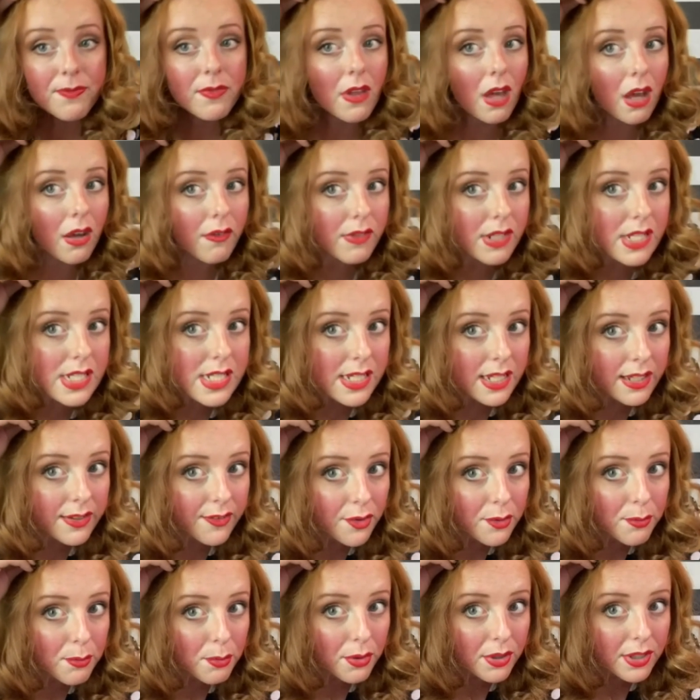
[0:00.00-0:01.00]
Obviously a
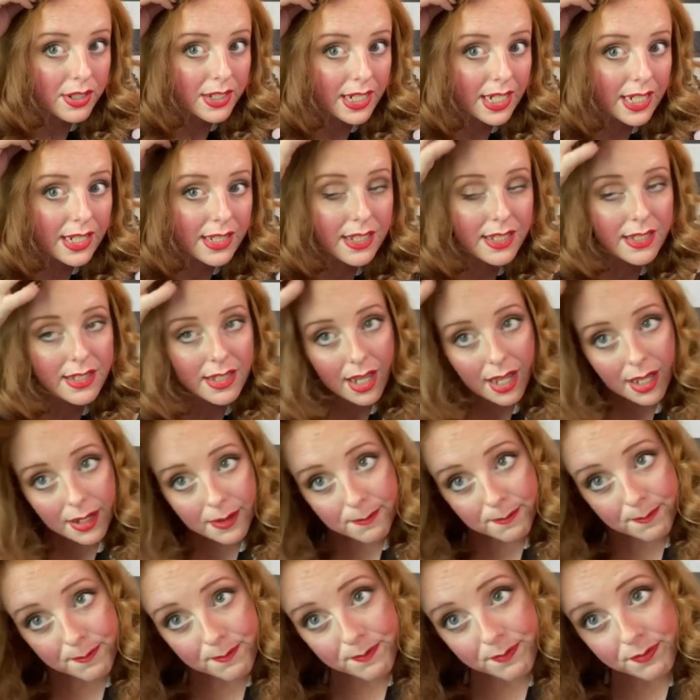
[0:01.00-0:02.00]
little more neat than that.
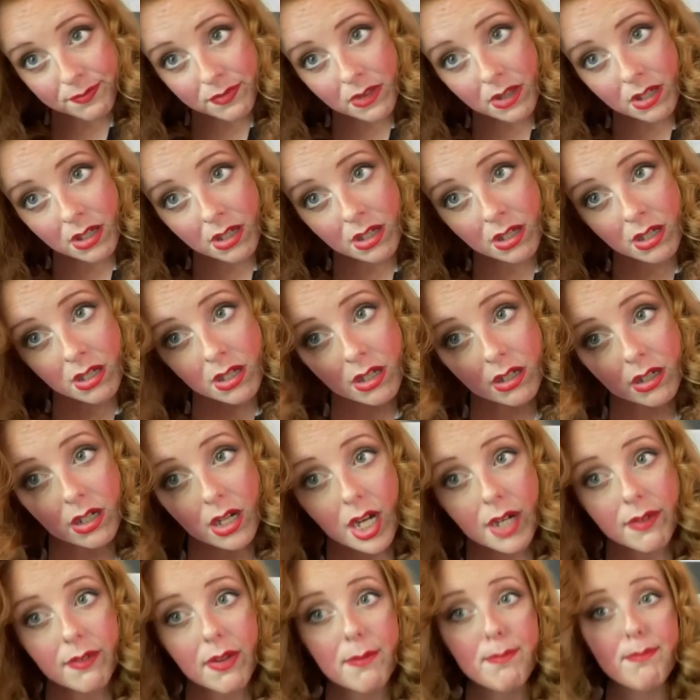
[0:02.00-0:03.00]

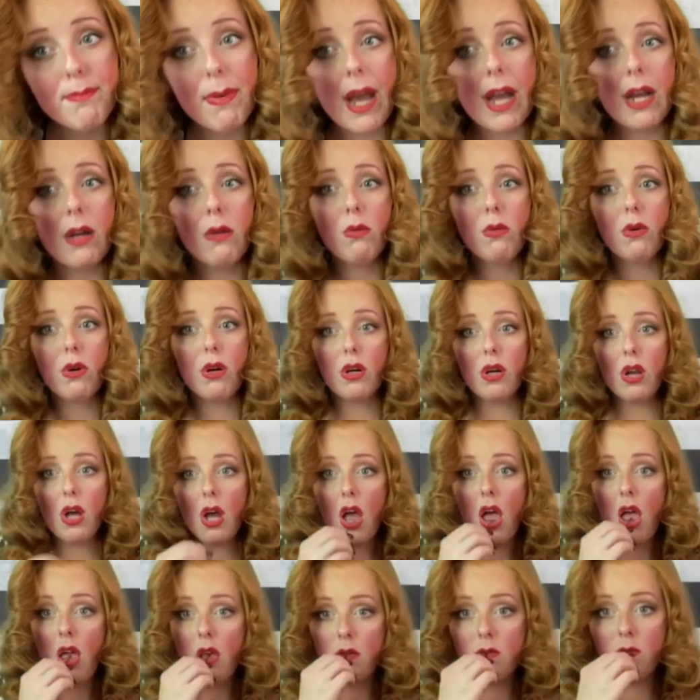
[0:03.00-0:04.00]
Kind of a backward
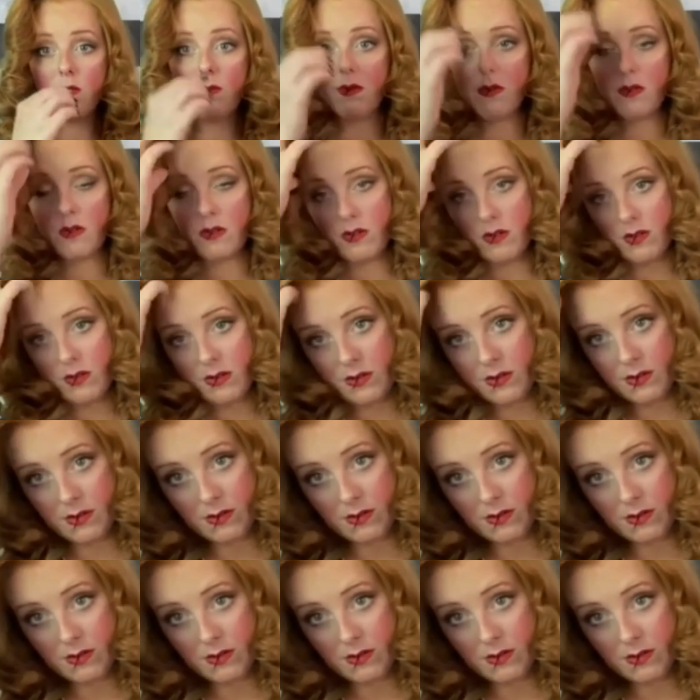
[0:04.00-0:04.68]
roll.